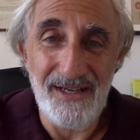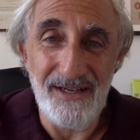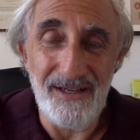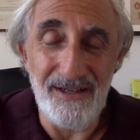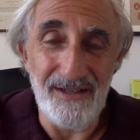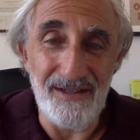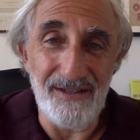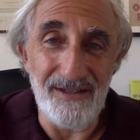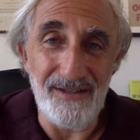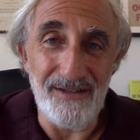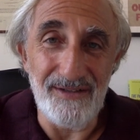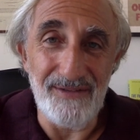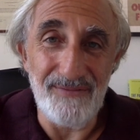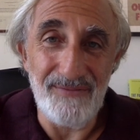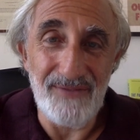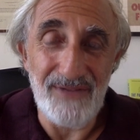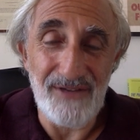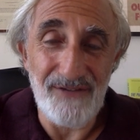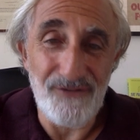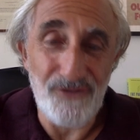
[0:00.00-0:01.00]
uh,
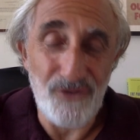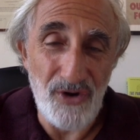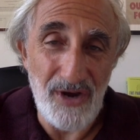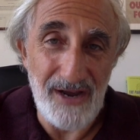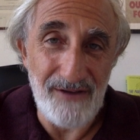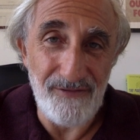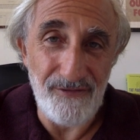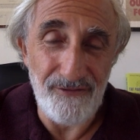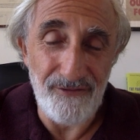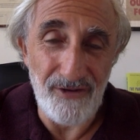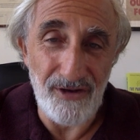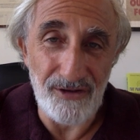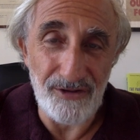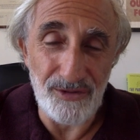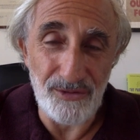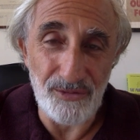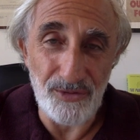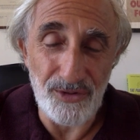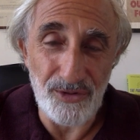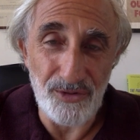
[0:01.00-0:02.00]
if you have a
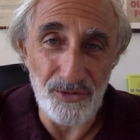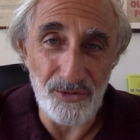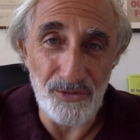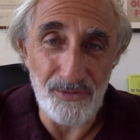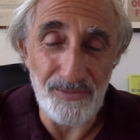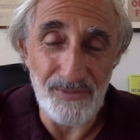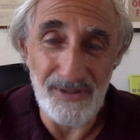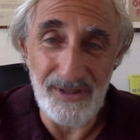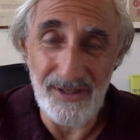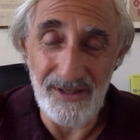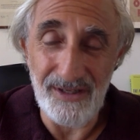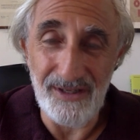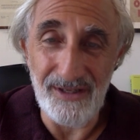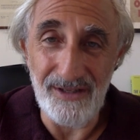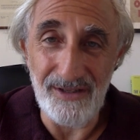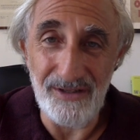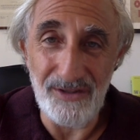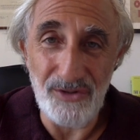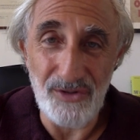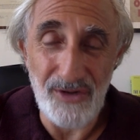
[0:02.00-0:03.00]
father with whom
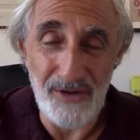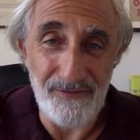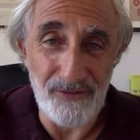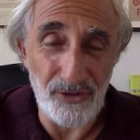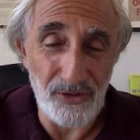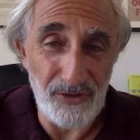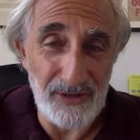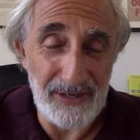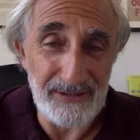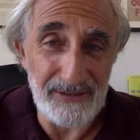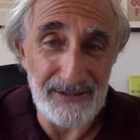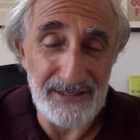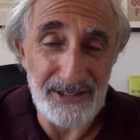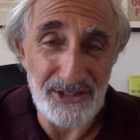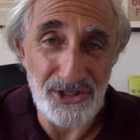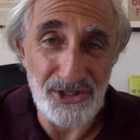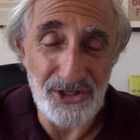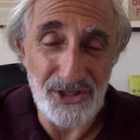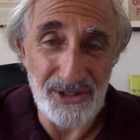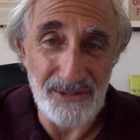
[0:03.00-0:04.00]
uh, you have a great
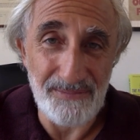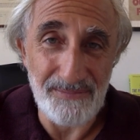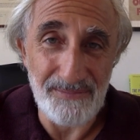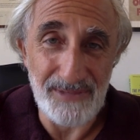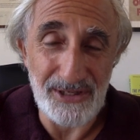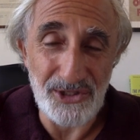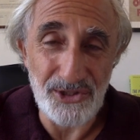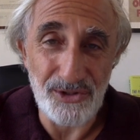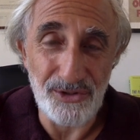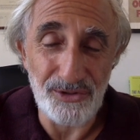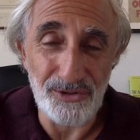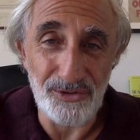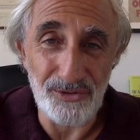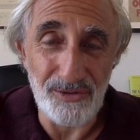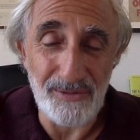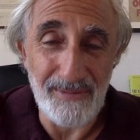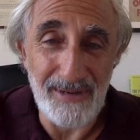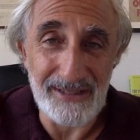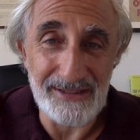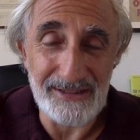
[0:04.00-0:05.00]
relationship, make sure to
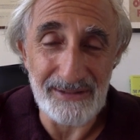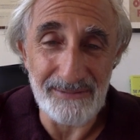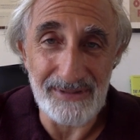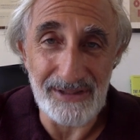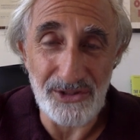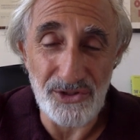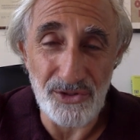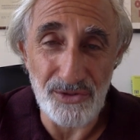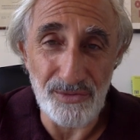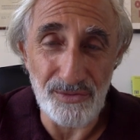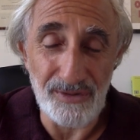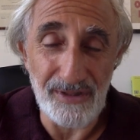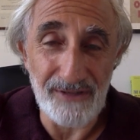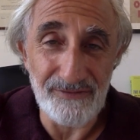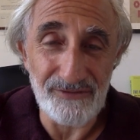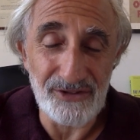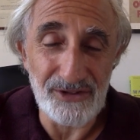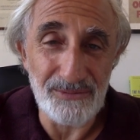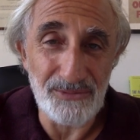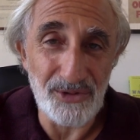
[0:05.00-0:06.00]
remind them that you
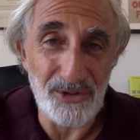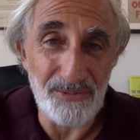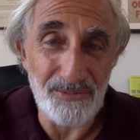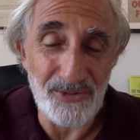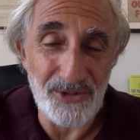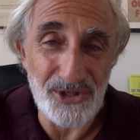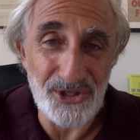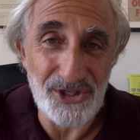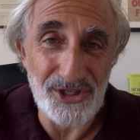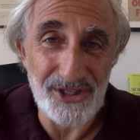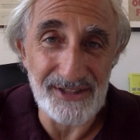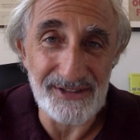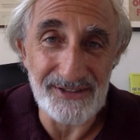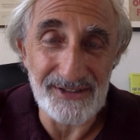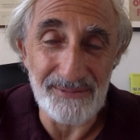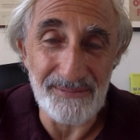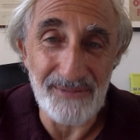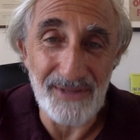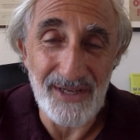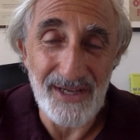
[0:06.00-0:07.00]
love them, you appreciate
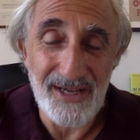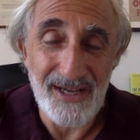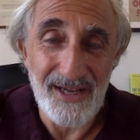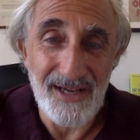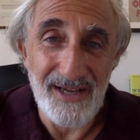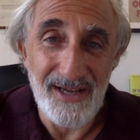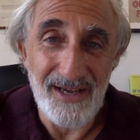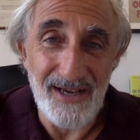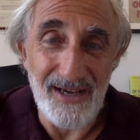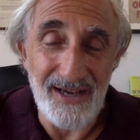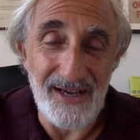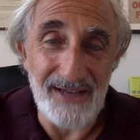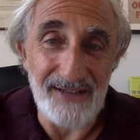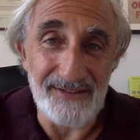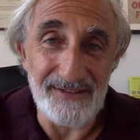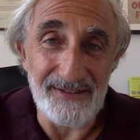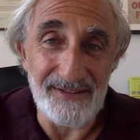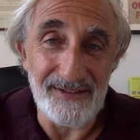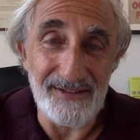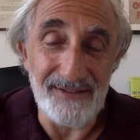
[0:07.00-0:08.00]
them,
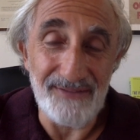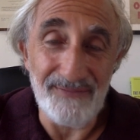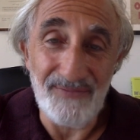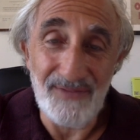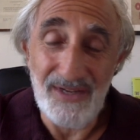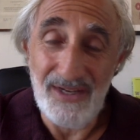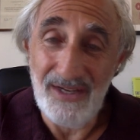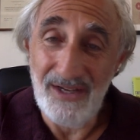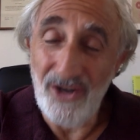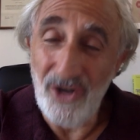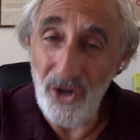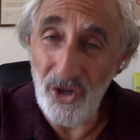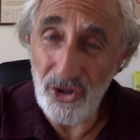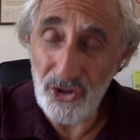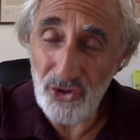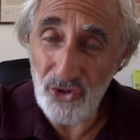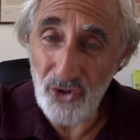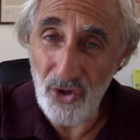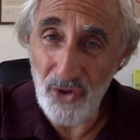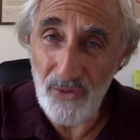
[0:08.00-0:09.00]
and uh,
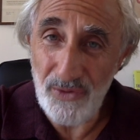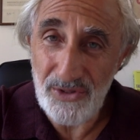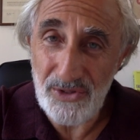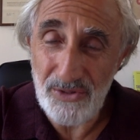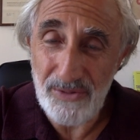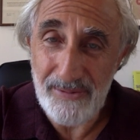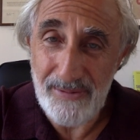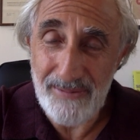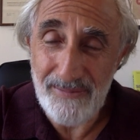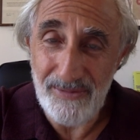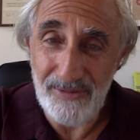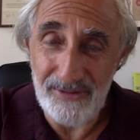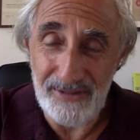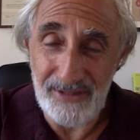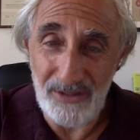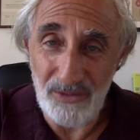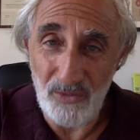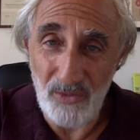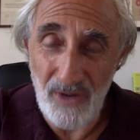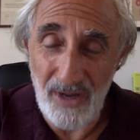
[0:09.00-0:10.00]
also always remember
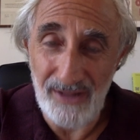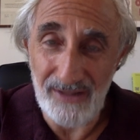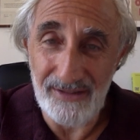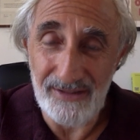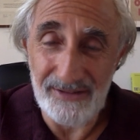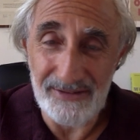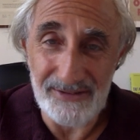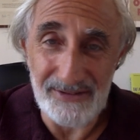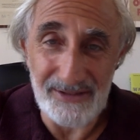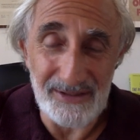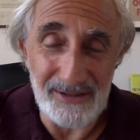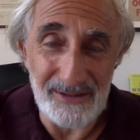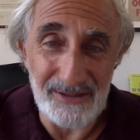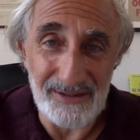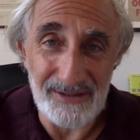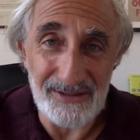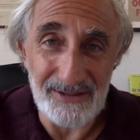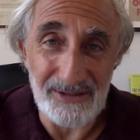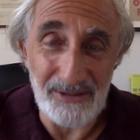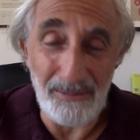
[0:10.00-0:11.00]
that while the
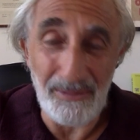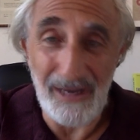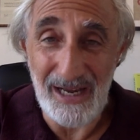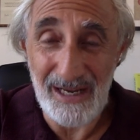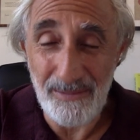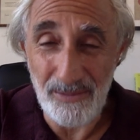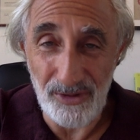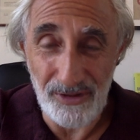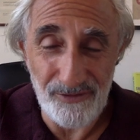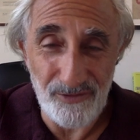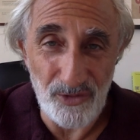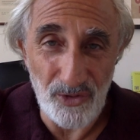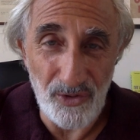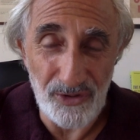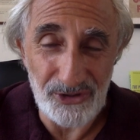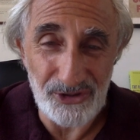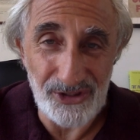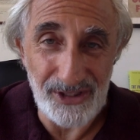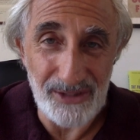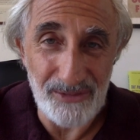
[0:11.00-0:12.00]
the Bible, if we're
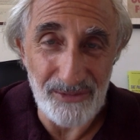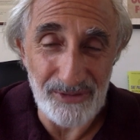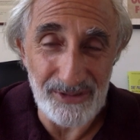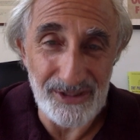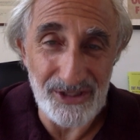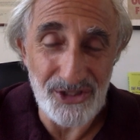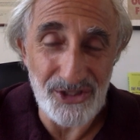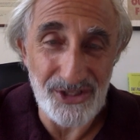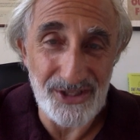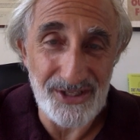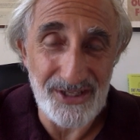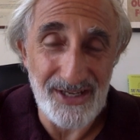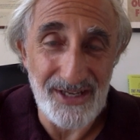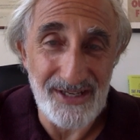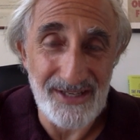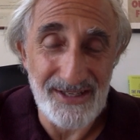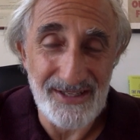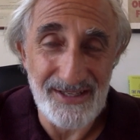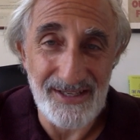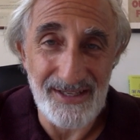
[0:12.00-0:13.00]
going to get religious
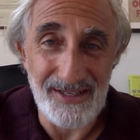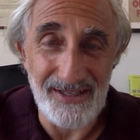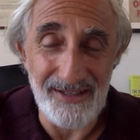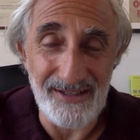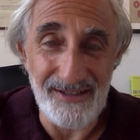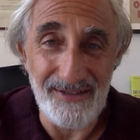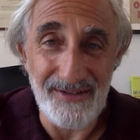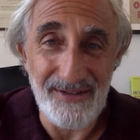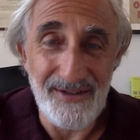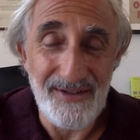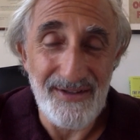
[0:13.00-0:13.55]
uh,